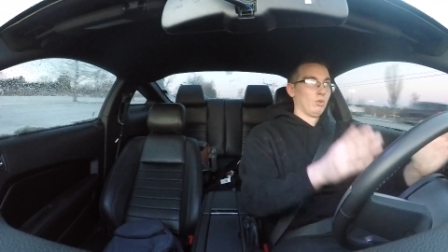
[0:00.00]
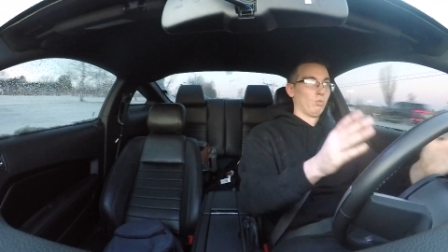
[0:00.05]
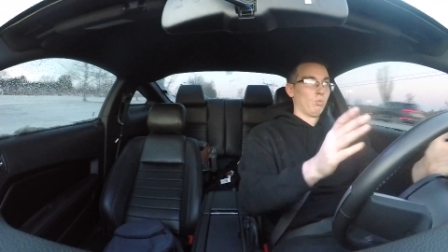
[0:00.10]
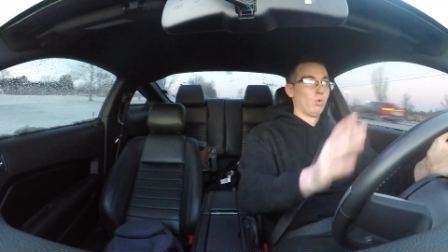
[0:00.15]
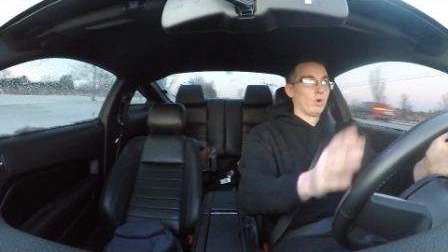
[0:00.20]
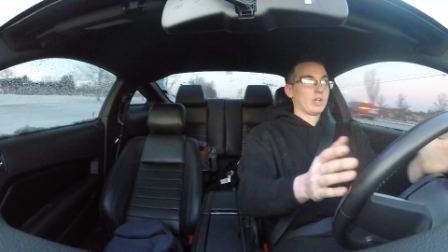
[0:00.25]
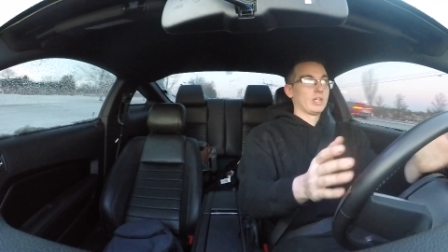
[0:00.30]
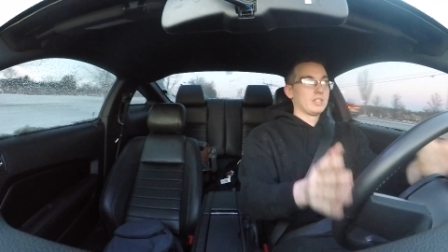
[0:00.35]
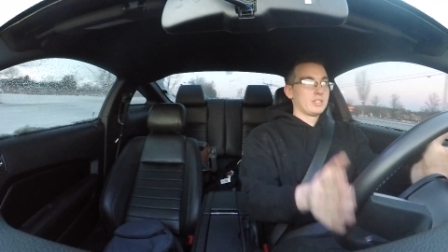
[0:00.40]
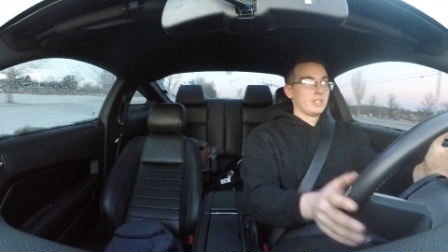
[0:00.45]

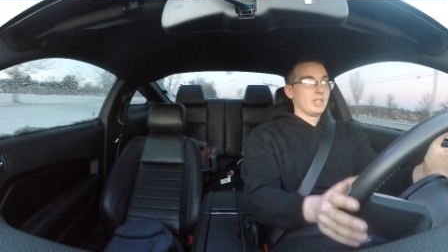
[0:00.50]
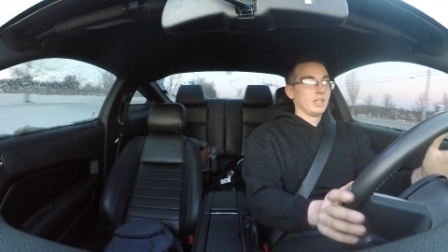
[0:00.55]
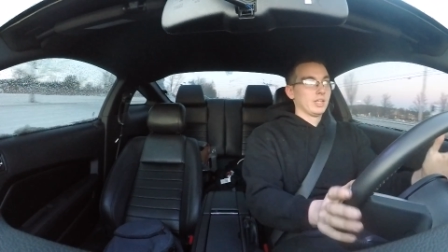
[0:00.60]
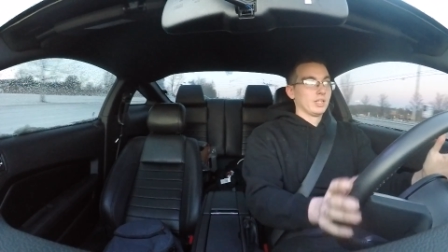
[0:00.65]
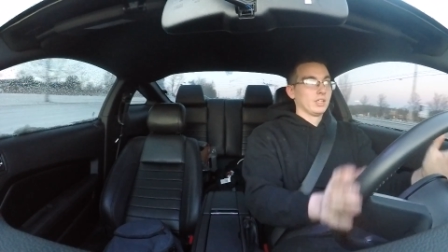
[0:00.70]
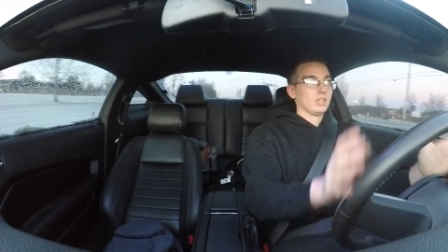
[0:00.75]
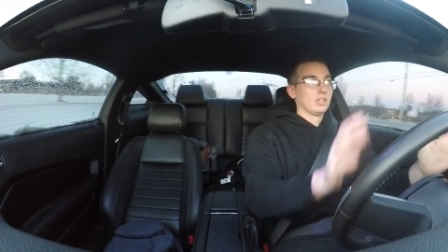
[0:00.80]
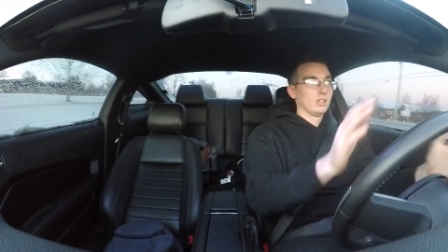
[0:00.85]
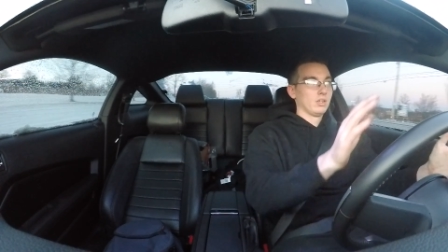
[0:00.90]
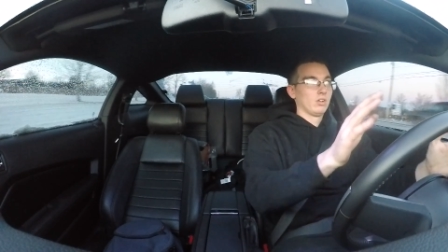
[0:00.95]
what is in
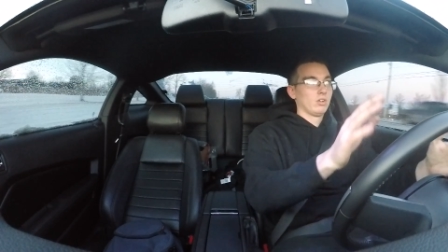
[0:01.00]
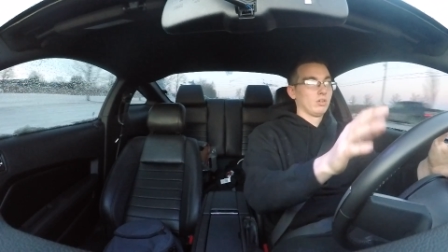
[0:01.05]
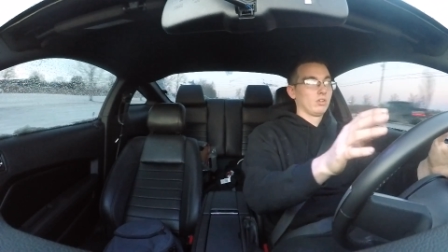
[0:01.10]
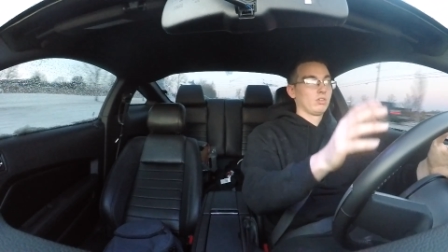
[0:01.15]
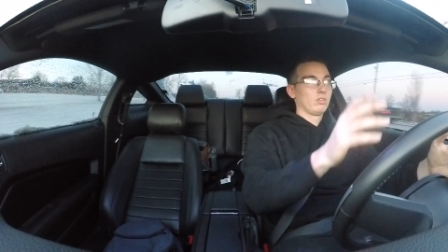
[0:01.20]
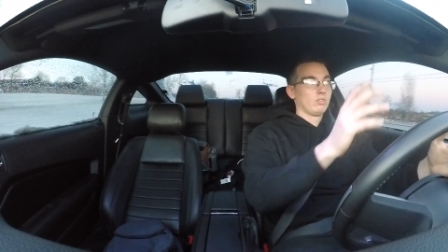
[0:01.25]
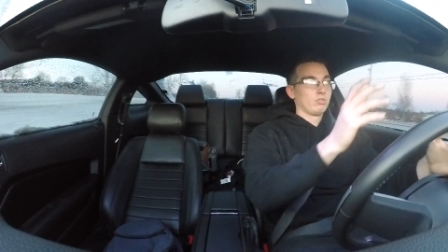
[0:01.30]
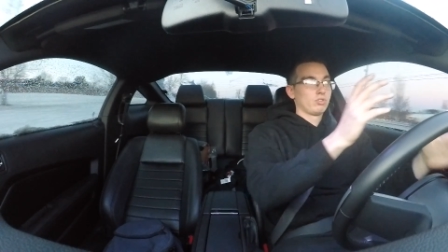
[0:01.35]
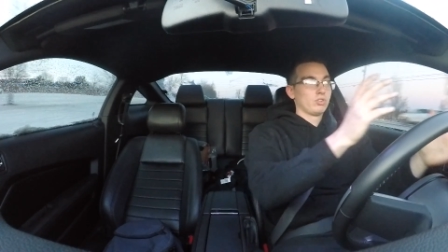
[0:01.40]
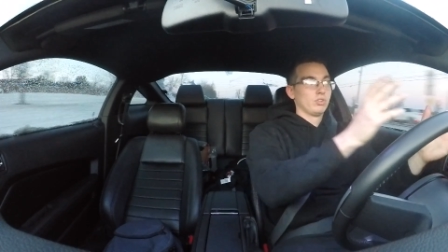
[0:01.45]
it.
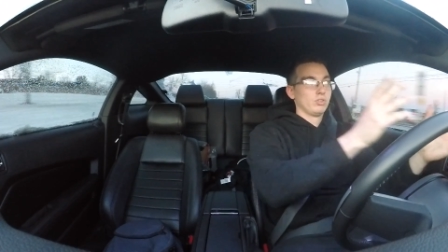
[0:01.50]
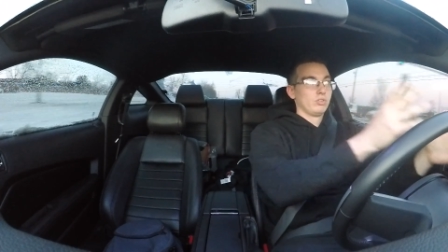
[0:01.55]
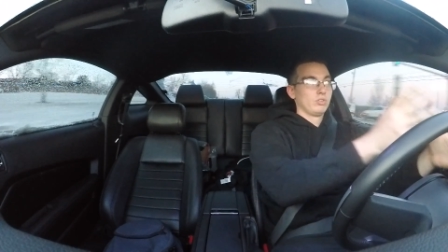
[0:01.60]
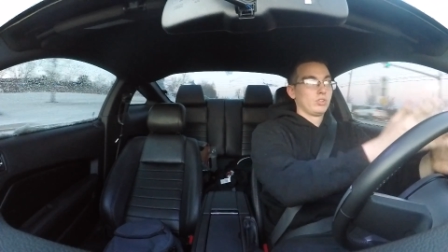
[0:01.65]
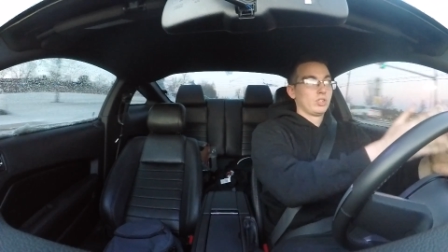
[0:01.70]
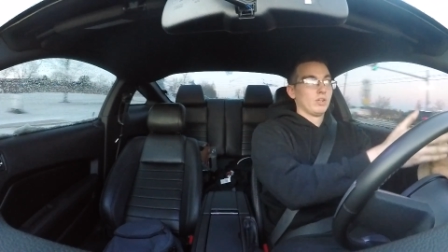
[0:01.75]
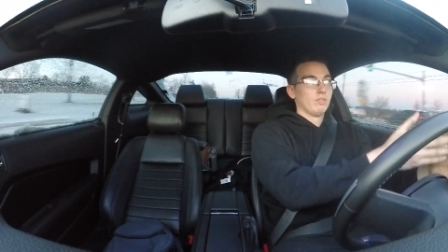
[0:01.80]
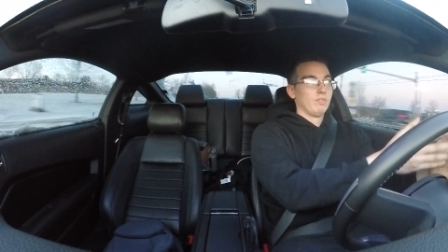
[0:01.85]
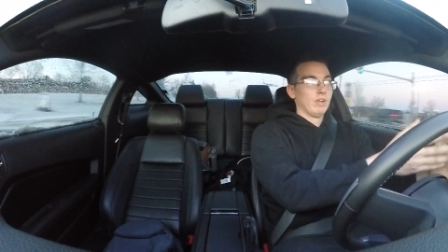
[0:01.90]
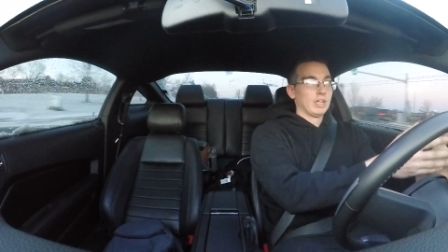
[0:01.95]

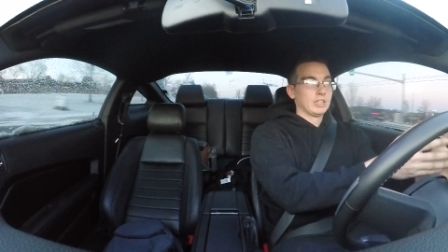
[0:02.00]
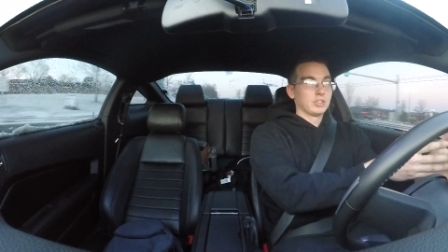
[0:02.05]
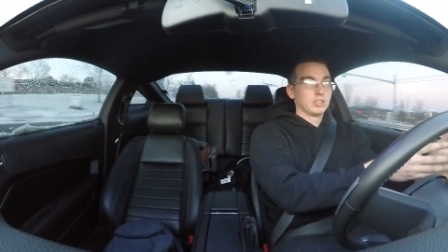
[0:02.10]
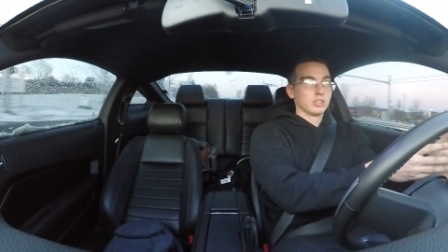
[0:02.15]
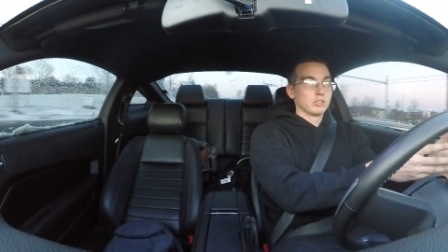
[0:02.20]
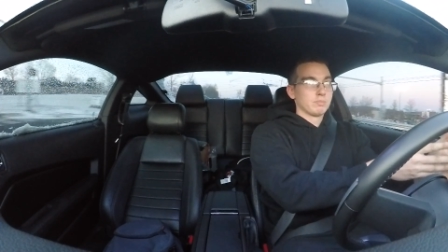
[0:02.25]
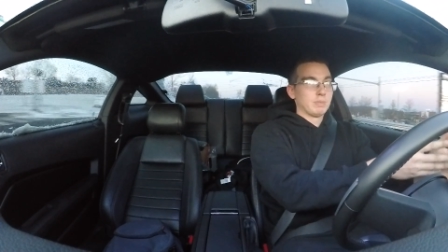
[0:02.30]
Conventional